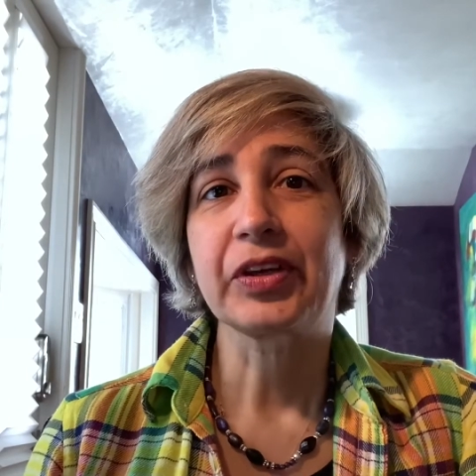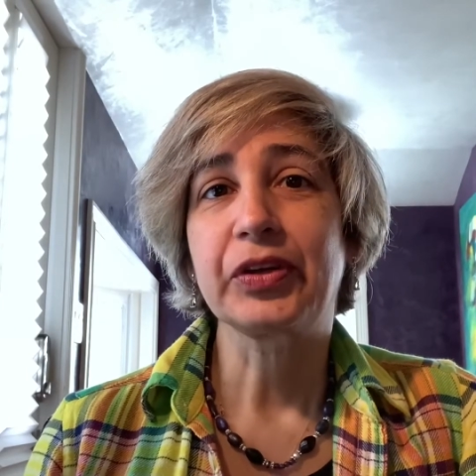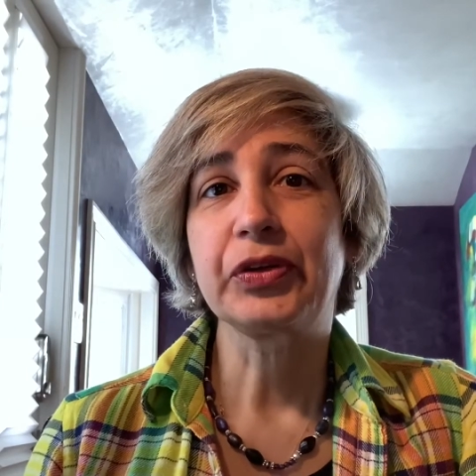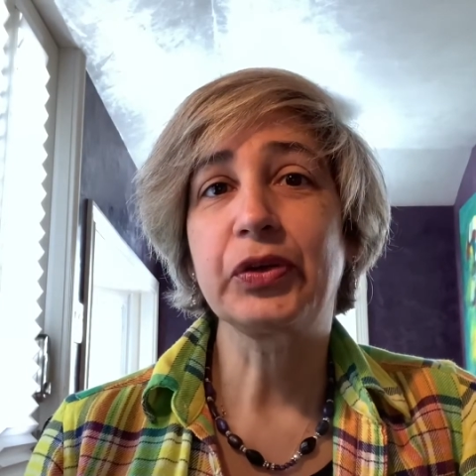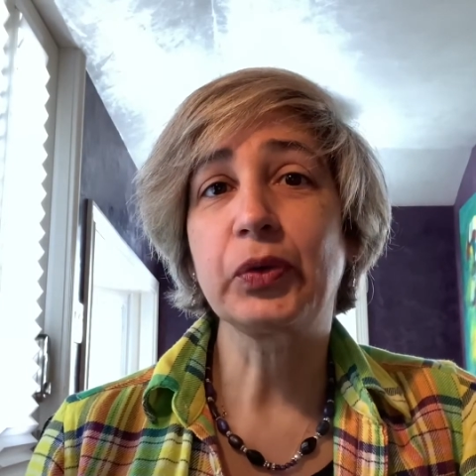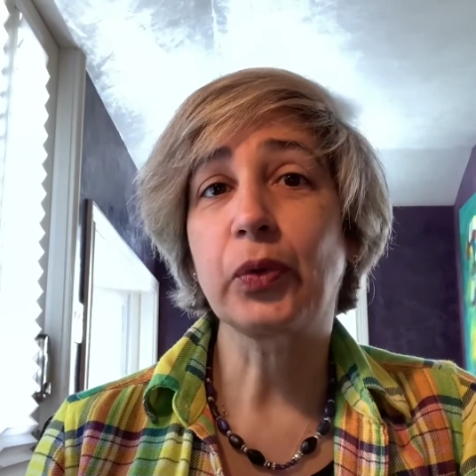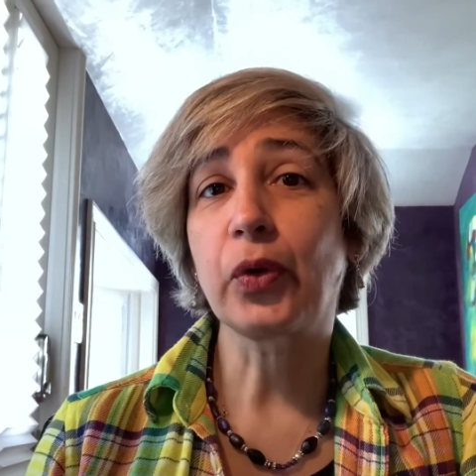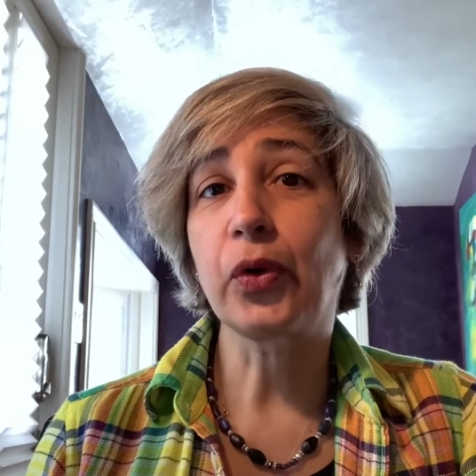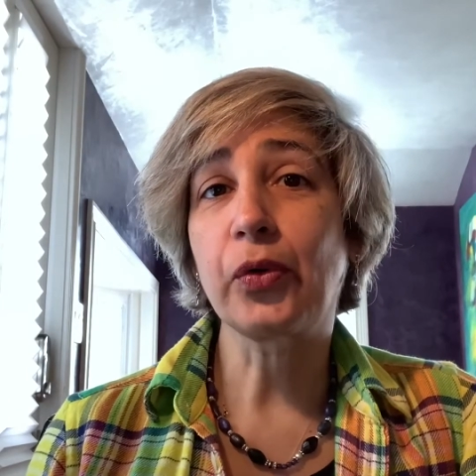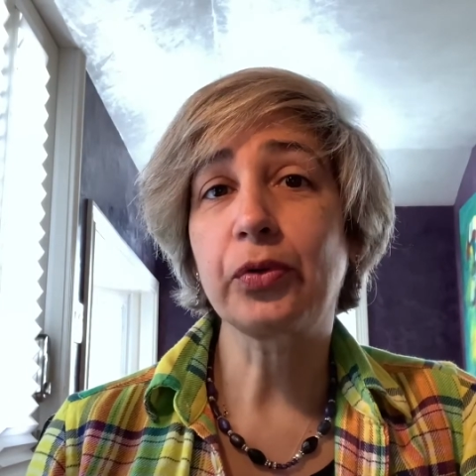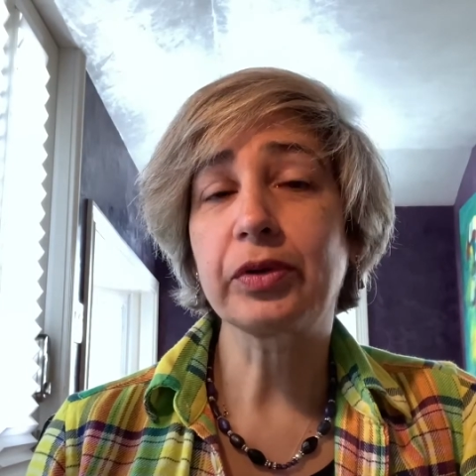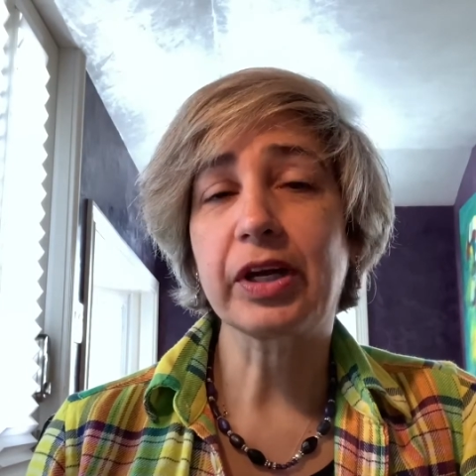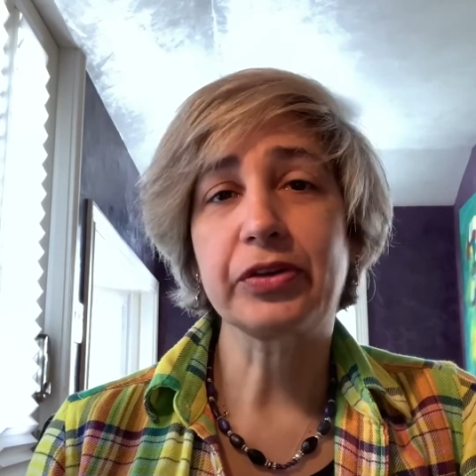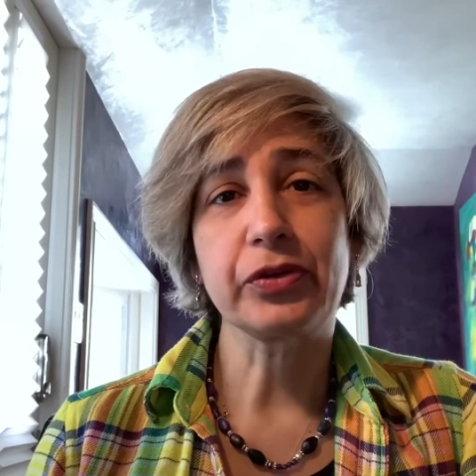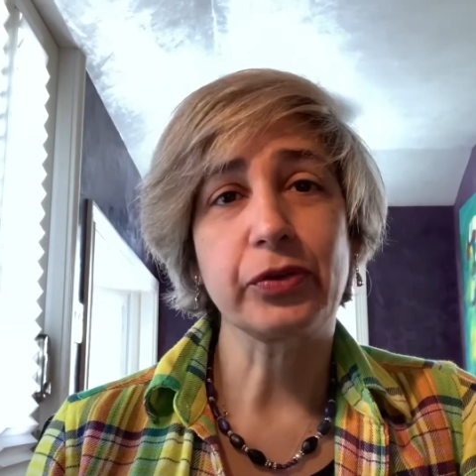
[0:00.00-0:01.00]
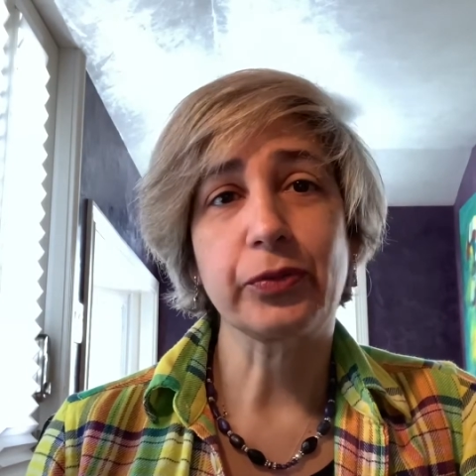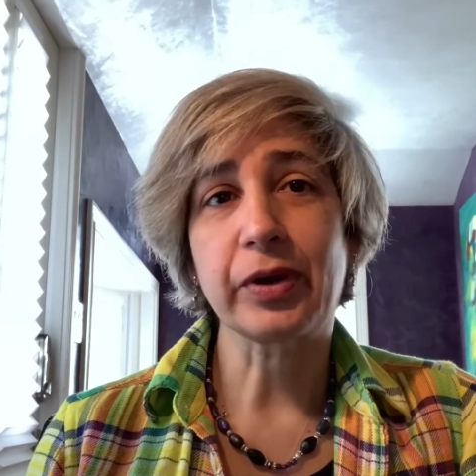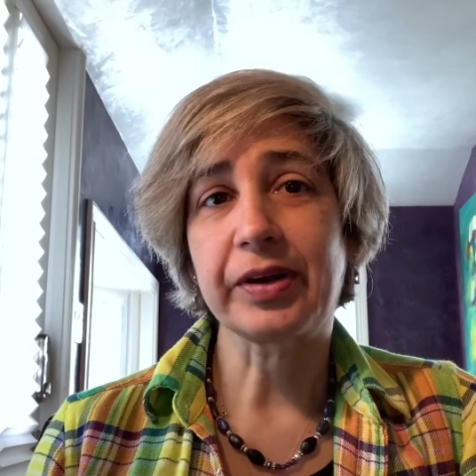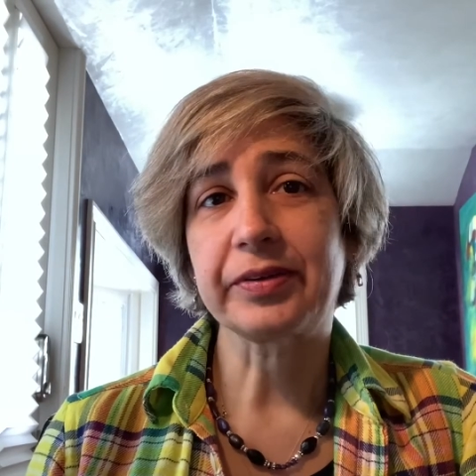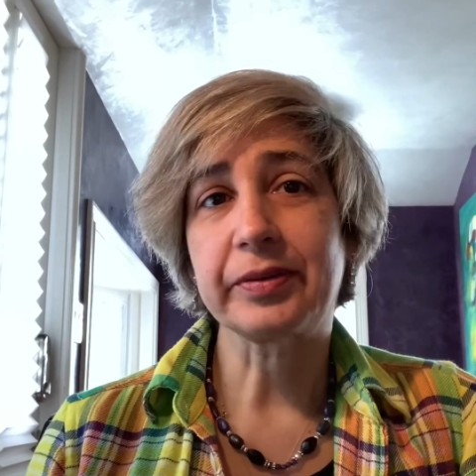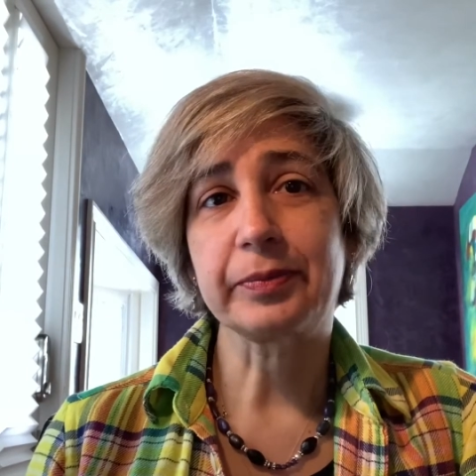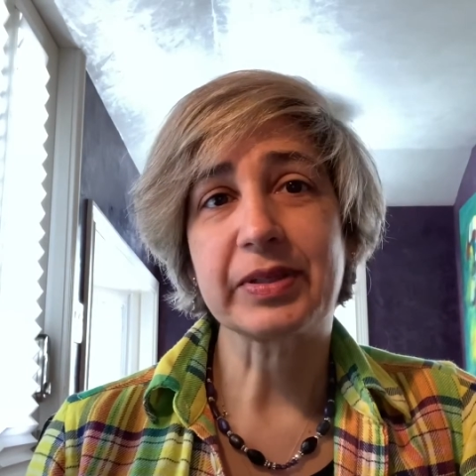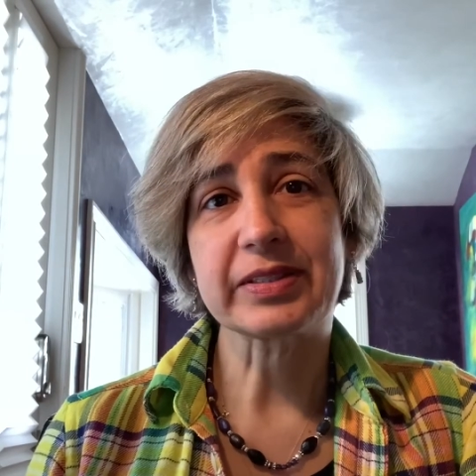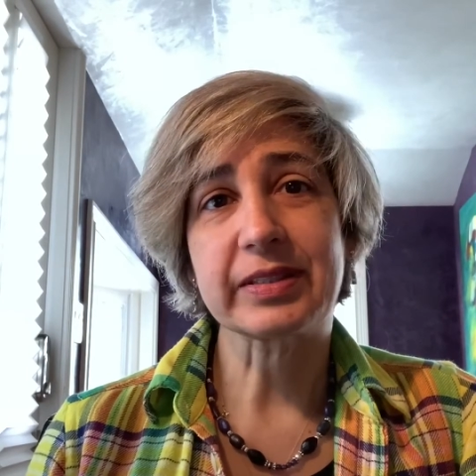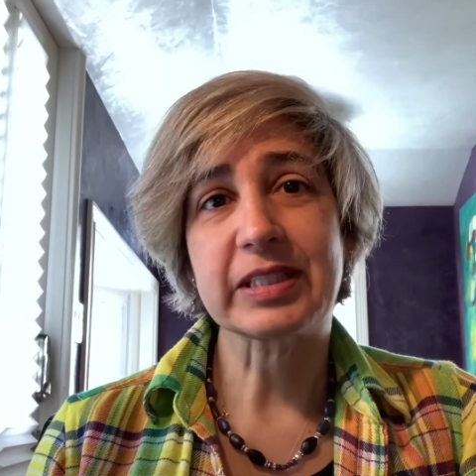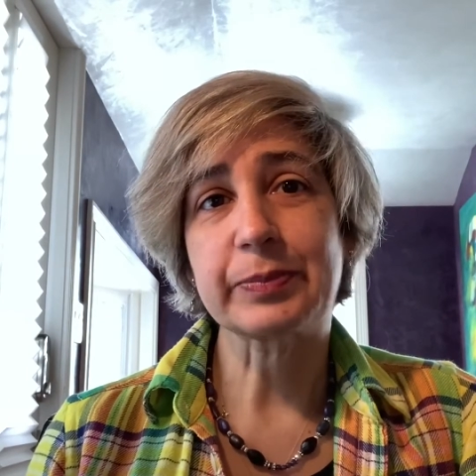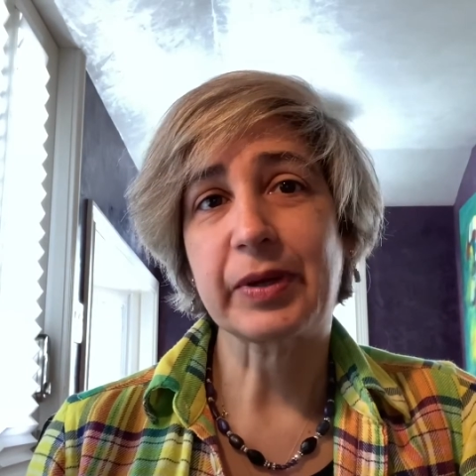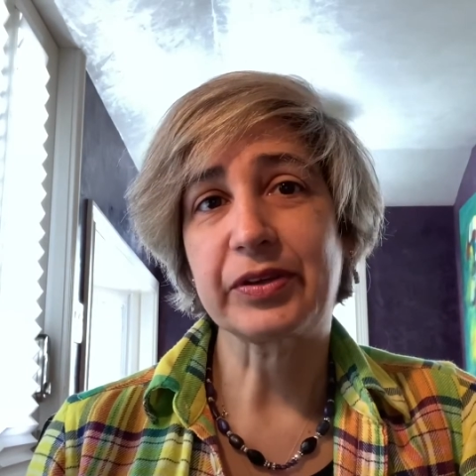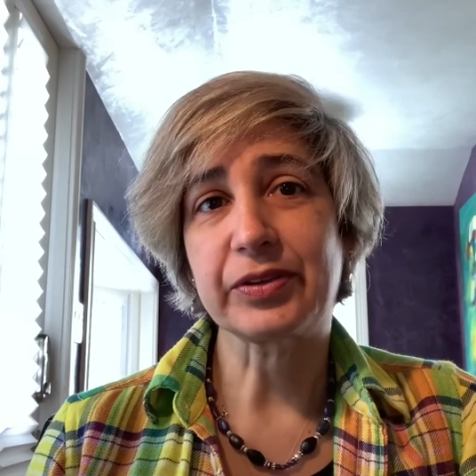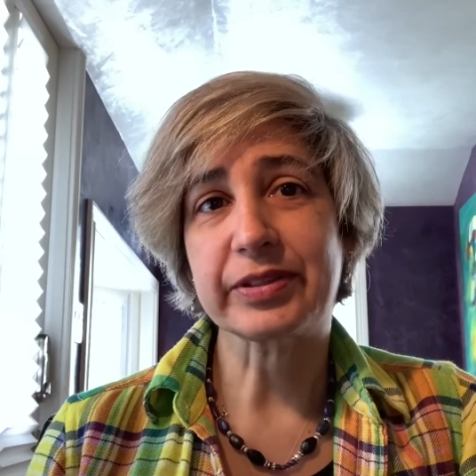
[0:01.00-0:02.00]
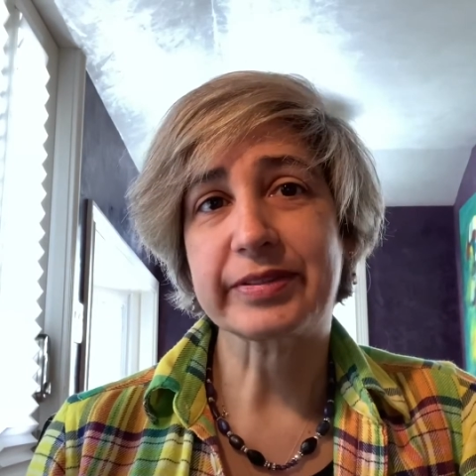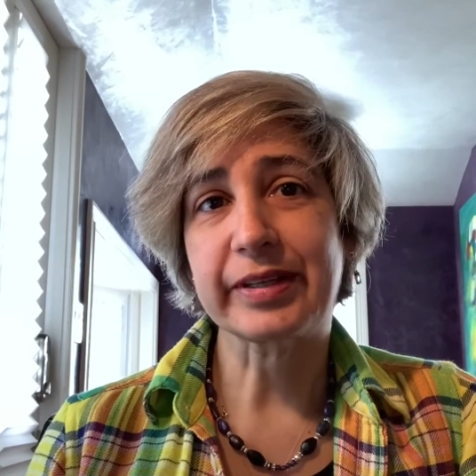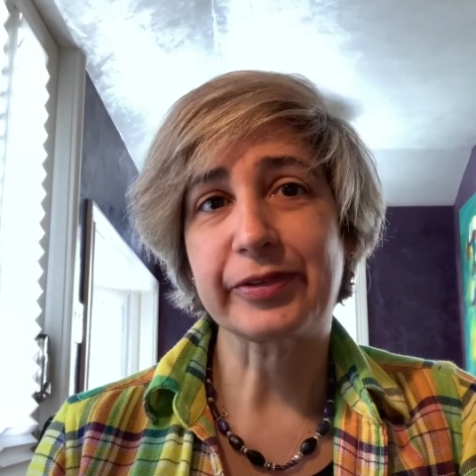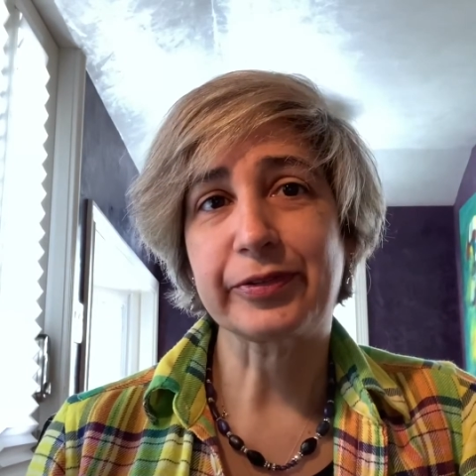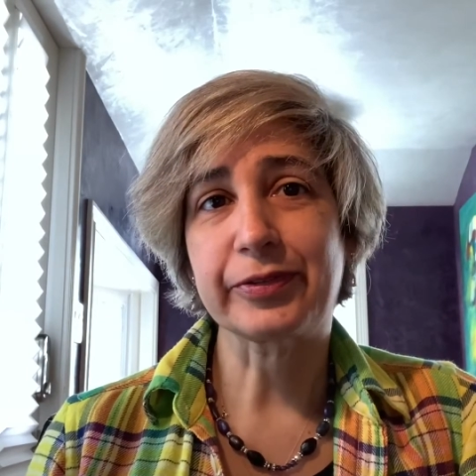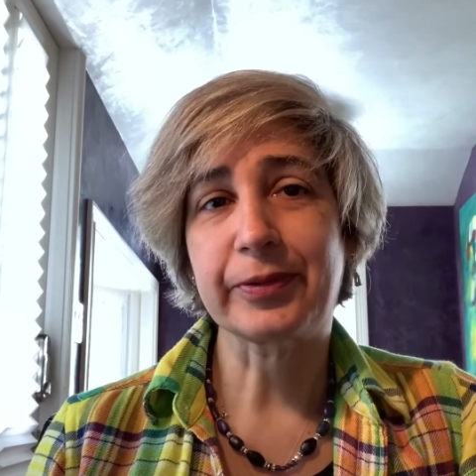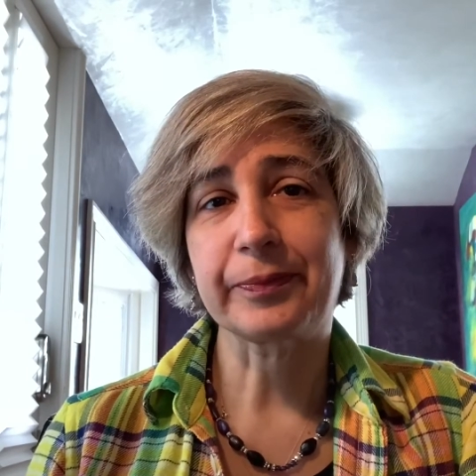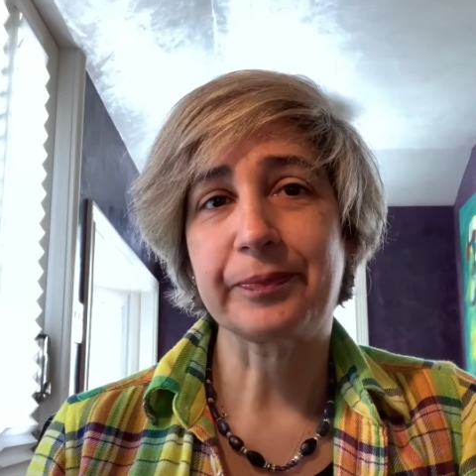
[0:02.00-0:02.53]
You own and you run the business by yourself.